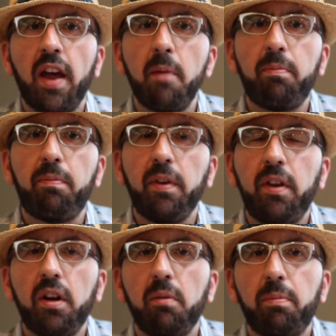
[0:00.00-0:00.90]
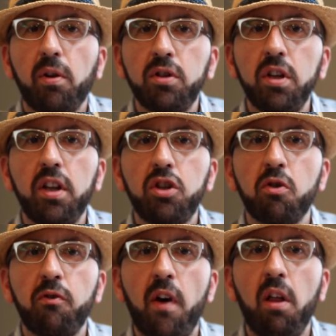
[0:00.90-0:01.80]
That the person that
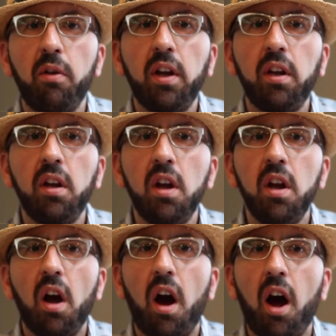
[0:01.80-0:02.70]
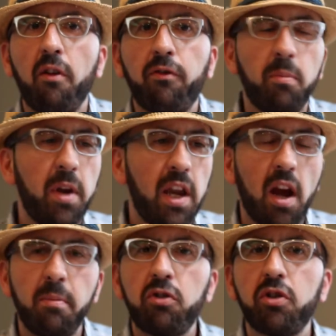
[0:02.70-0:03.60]
you're following, for me,
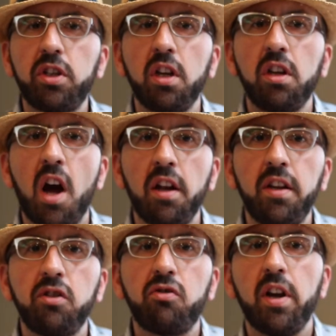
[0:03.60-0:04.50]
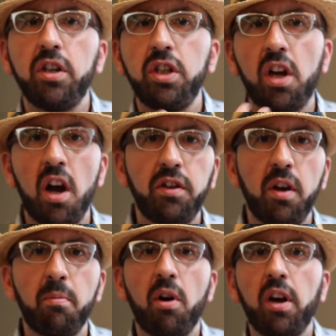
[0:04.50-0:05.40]
I'm interested in content strategy,
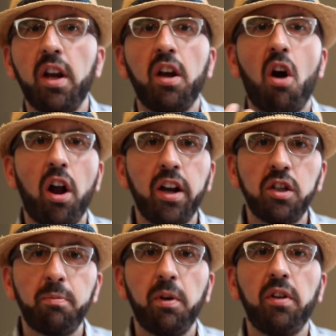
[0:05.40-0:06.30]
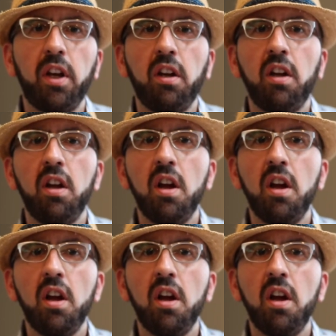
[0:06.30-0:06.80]
content marketing, audience building.